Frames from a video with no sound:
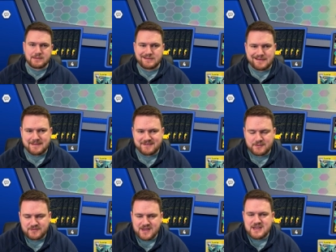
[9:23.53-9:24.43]
We can grab
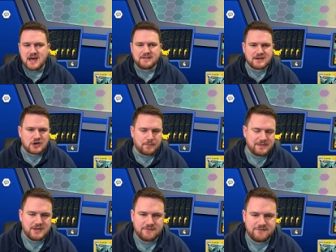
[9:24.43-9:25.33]
ourselves another
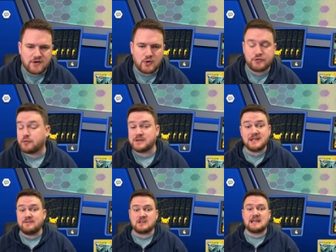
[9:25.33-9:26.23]
copy of Voltorb. We
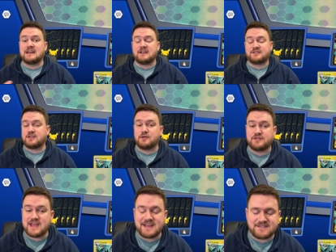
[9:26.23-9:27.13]
can get
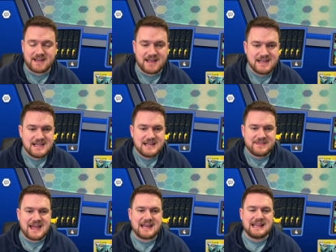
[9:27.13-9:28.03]
ourselves that uh,
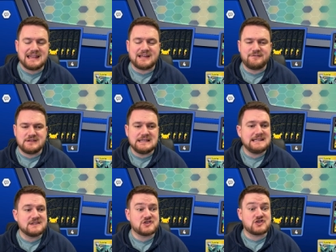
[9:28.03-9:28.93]
that
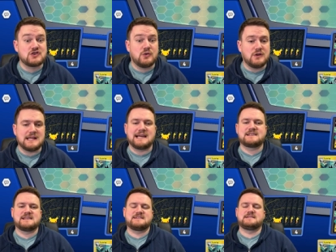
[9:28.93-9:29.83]
lovely
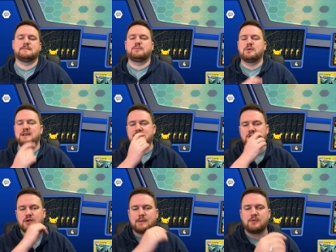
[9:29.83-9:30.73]
Snorlax at some point here to
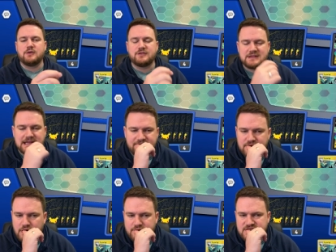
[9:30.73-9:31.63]
grab those
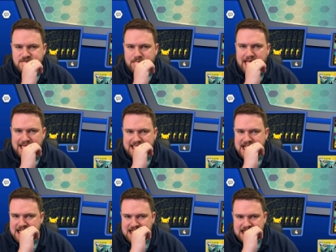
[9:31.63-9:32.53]
leftovers back.
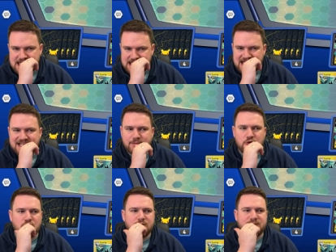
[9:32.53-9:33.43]
That
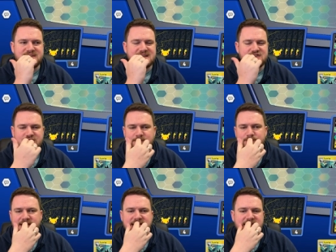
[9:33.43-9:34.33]
could potentially
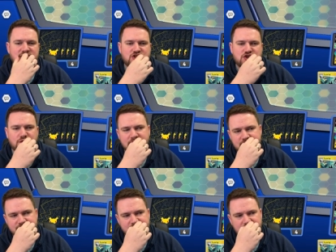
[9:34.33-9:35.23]
be a
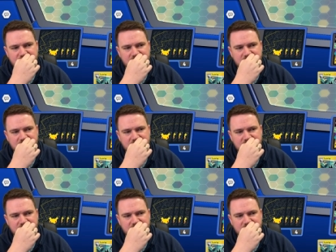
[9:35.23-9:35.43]
choice.